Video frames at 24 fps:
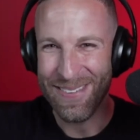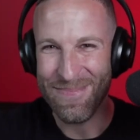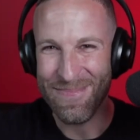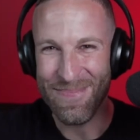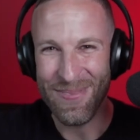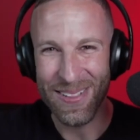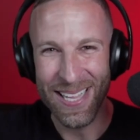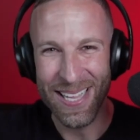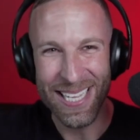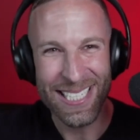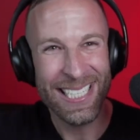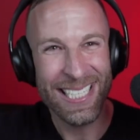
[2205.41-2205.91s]

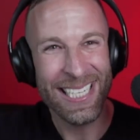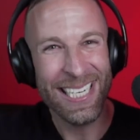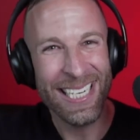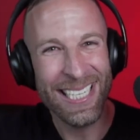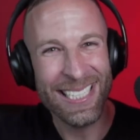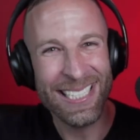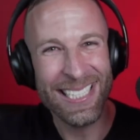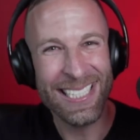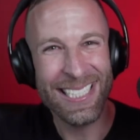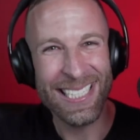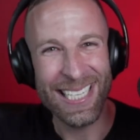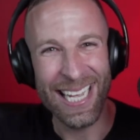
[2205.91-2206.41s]
blessing
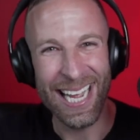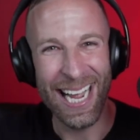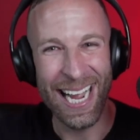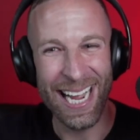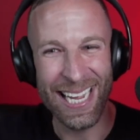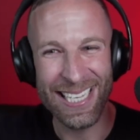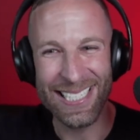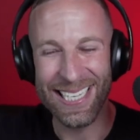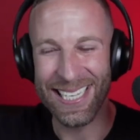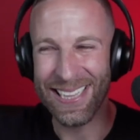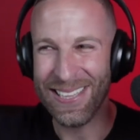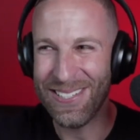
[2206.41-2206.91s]
in
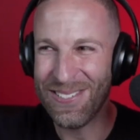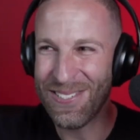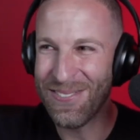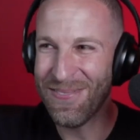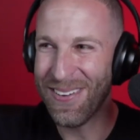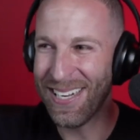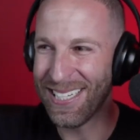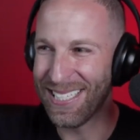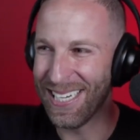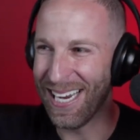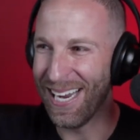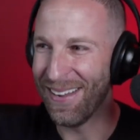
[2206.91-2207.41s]
disguise, I lose
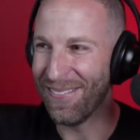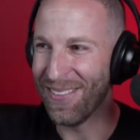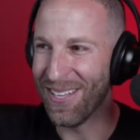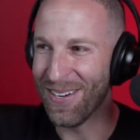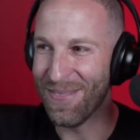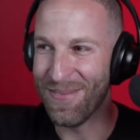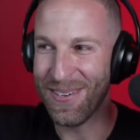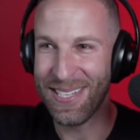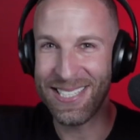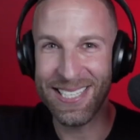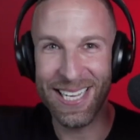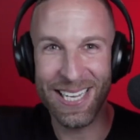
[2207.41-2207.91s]
my job
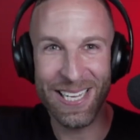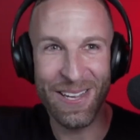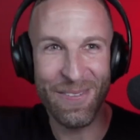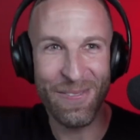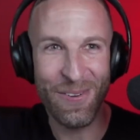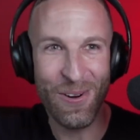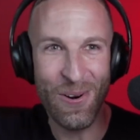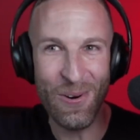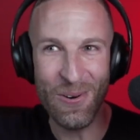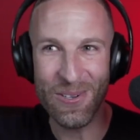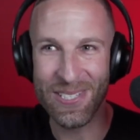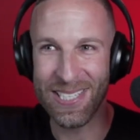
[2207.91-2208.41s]
there, but it's like, of
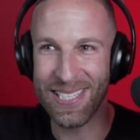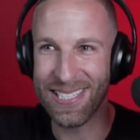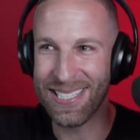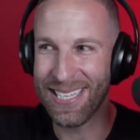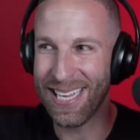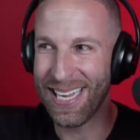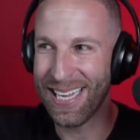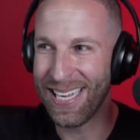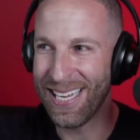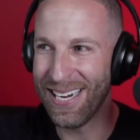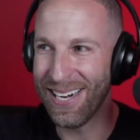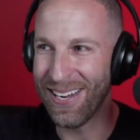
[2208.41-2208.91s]
course, it's
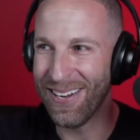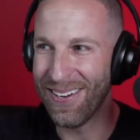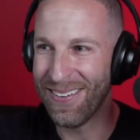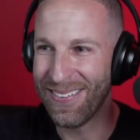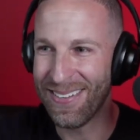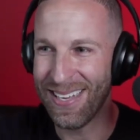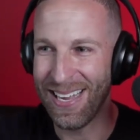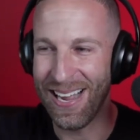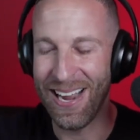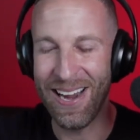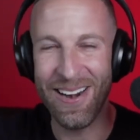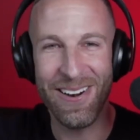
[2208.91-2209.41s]
like, you
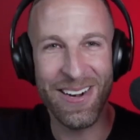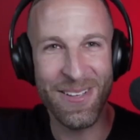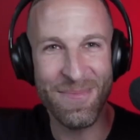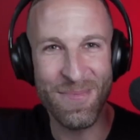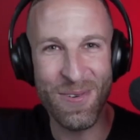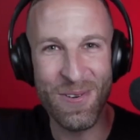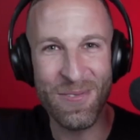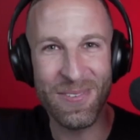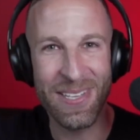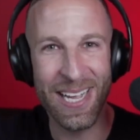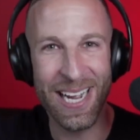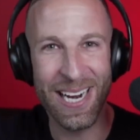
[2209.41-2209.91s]
know, I already
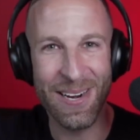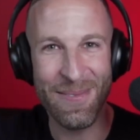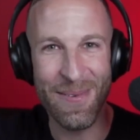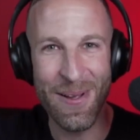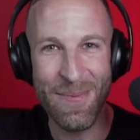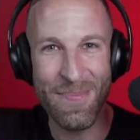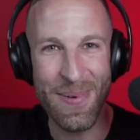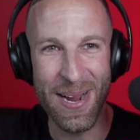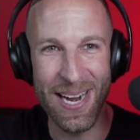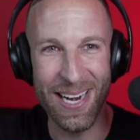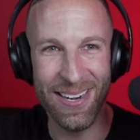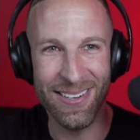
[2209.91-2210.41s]
moved out of
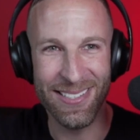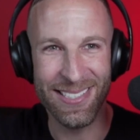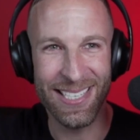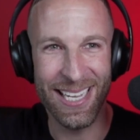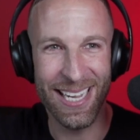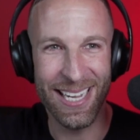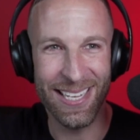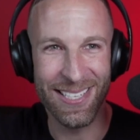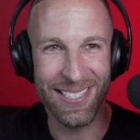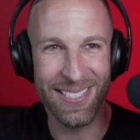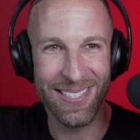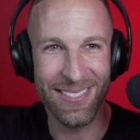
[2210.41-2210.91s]
my parents'
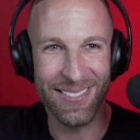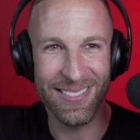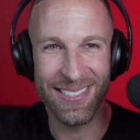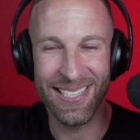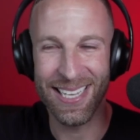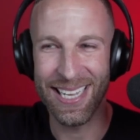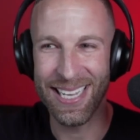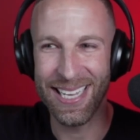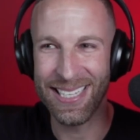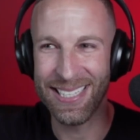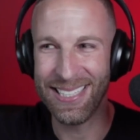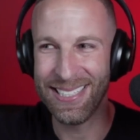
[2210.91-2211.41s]
house, so it's
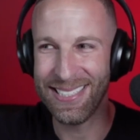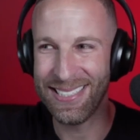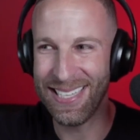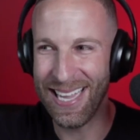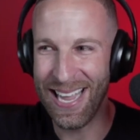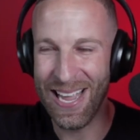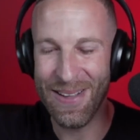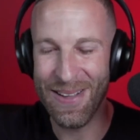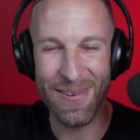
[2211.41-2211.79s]
like, damn,